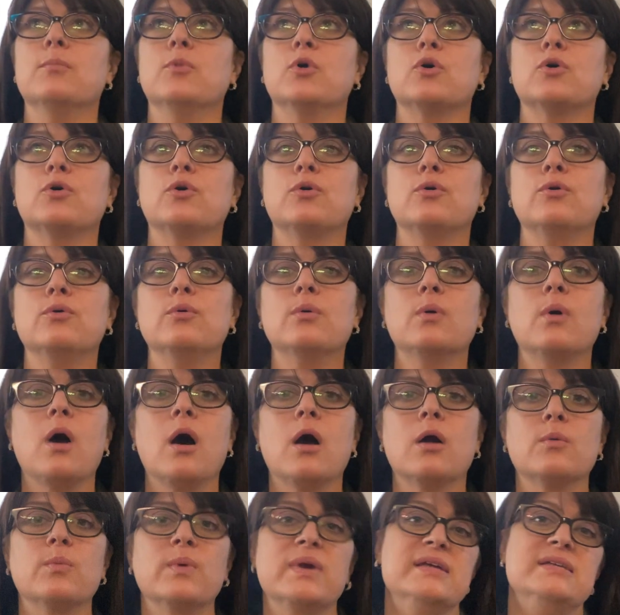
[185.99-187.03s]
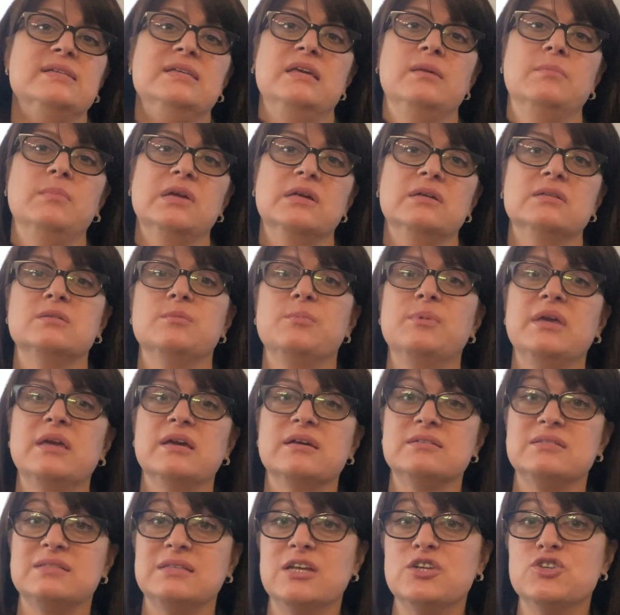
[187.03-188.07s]
Who are we deeming to be
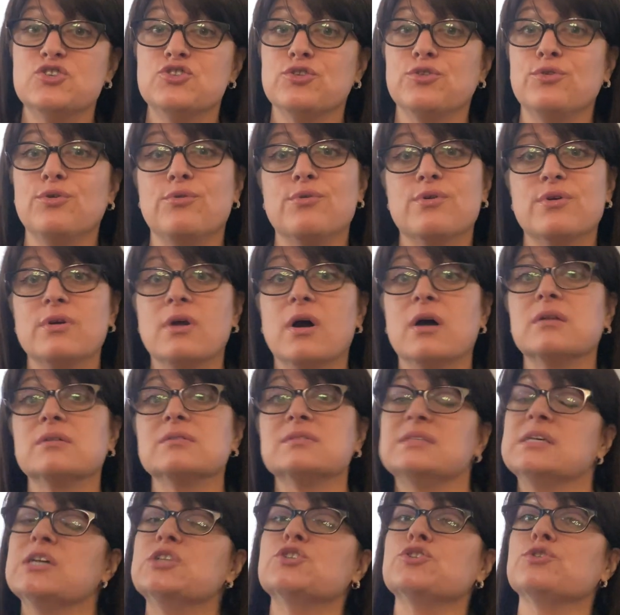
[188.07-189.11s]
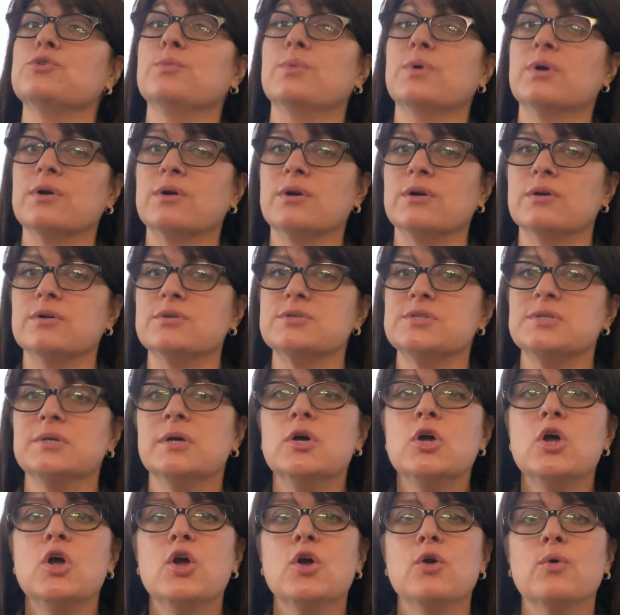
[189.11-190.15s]
essential or non-essential workers?
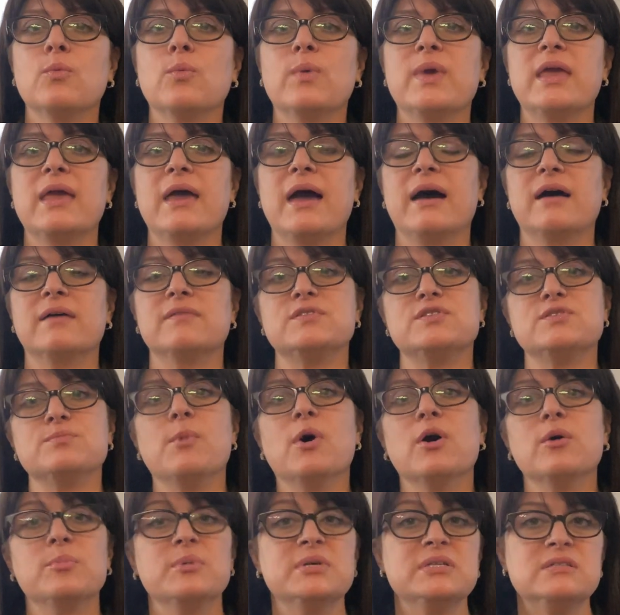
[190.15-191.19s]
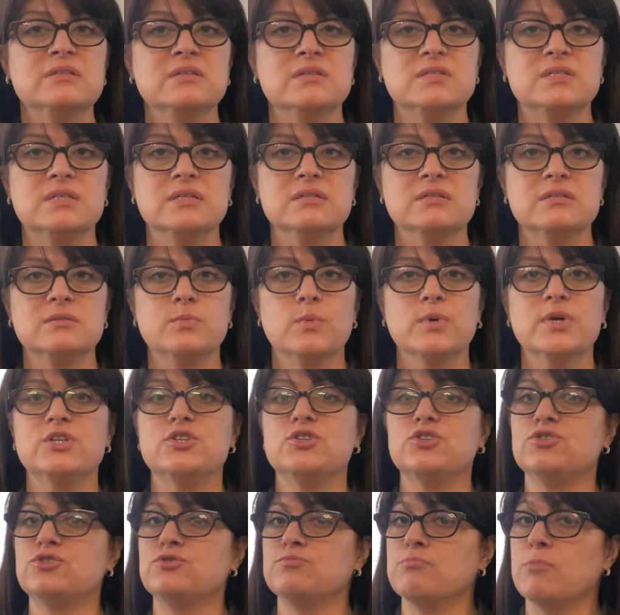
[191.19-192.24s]
We have small businesses,
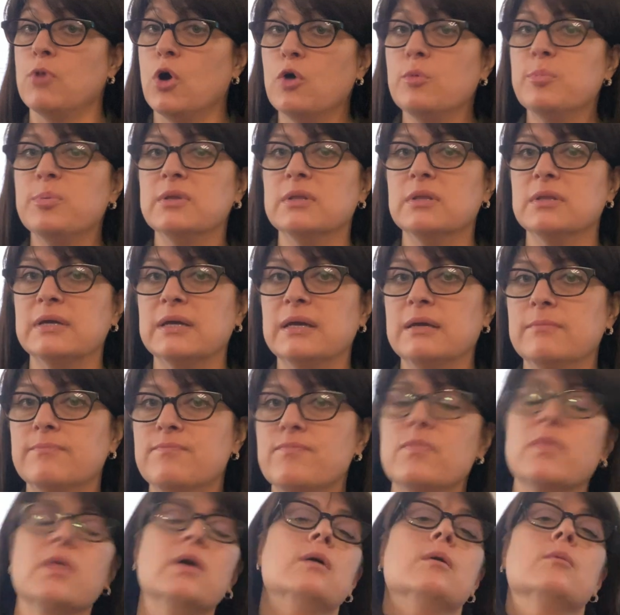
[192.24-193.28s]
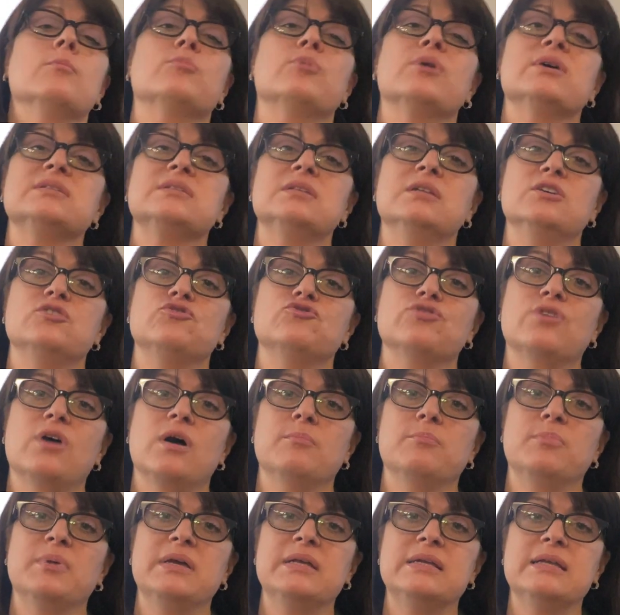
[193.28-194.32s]
which openly President
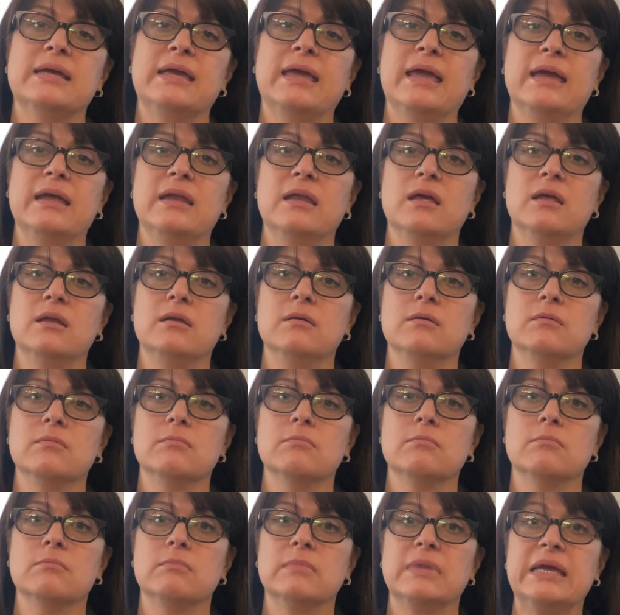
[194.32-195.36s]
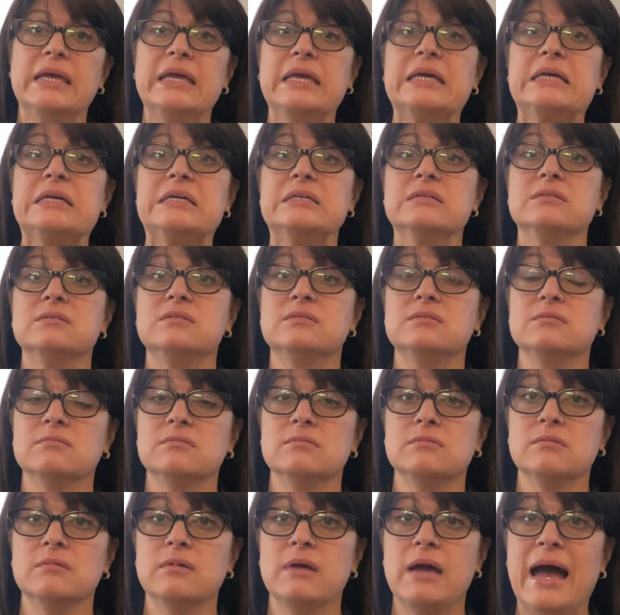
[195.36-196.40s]
Trump indicated he is
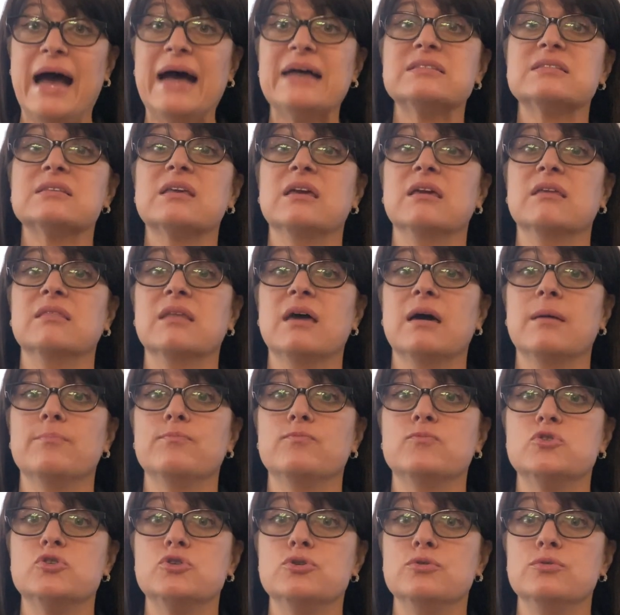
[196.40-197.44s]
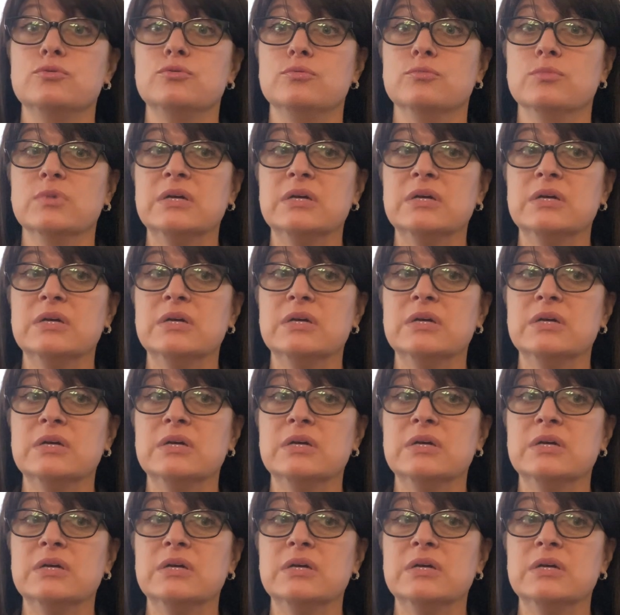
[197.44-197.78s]
asking them to